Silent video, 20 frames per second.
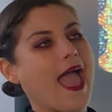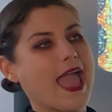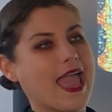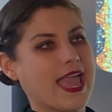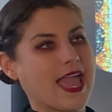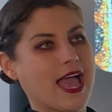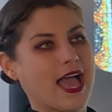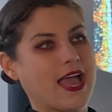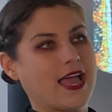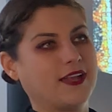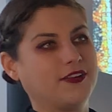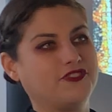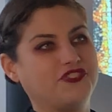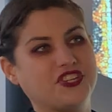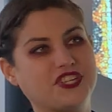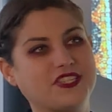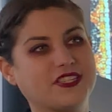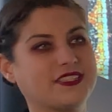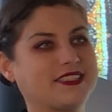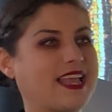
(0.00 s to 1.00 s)
And
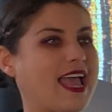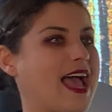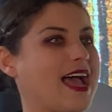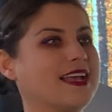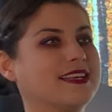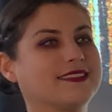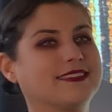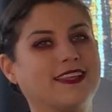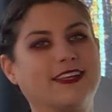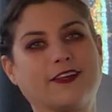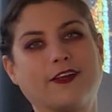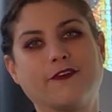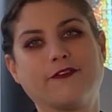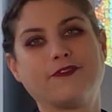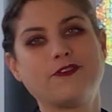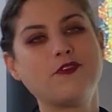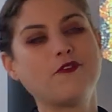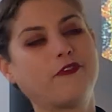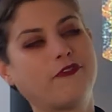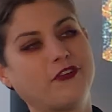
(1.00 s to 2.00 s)
Jesus has like a
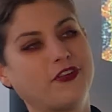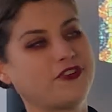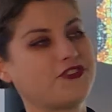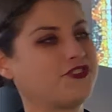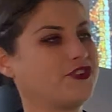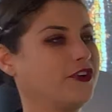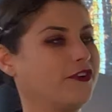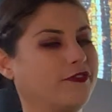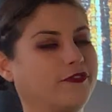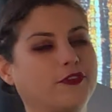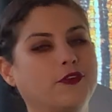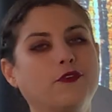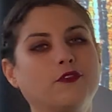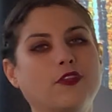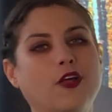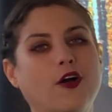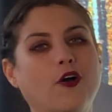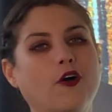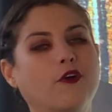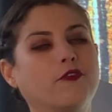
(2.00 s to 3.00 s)
few fish and a few
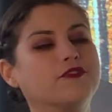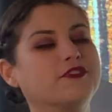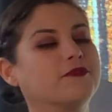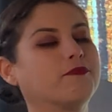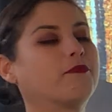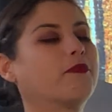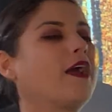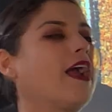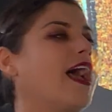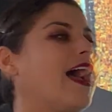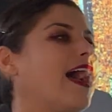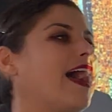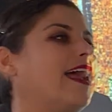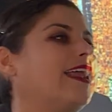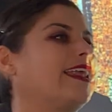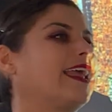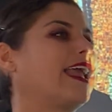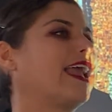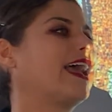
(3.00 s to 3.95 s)
loaves of bread.